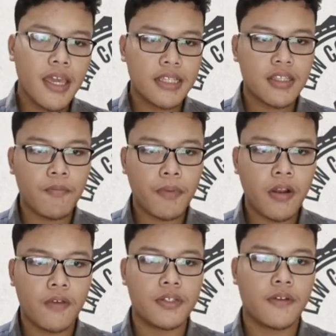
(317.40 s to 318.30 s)

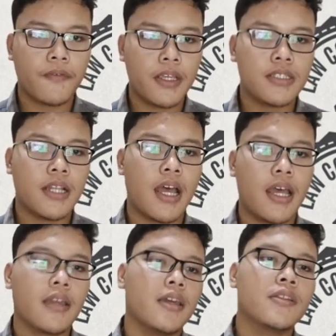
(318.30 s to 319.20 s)
Example of service
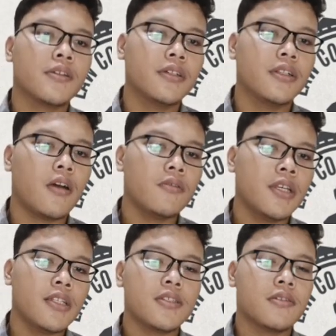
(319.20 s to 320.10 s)
like internal
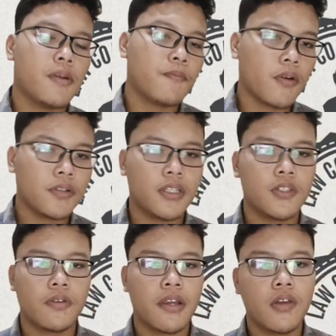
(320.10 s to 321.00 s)
audits,
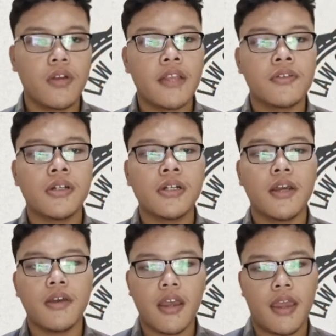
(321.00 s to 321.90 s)
reporting to
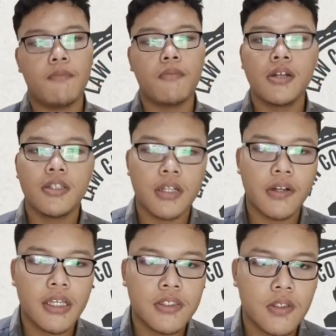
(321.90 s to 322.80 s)
regulator, and
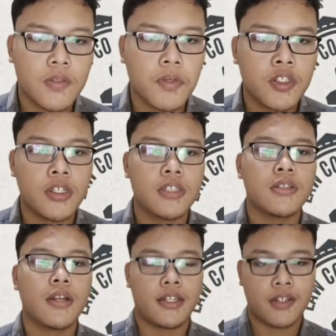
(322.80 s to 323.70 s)
monitoring
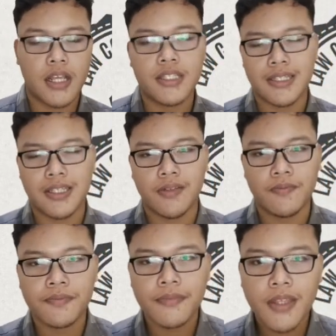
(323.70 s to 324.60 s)
suspicious
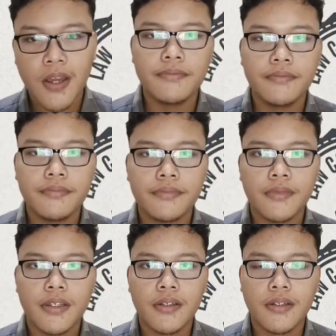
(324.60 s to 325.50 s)
transaction.
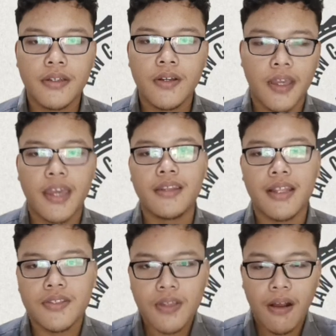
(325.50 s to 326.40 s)
Okay,
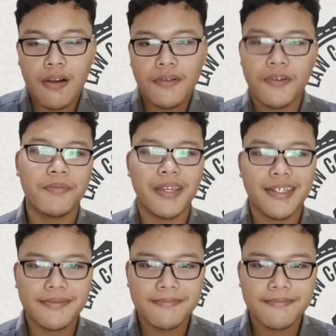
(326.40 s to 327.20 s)
that's all from me.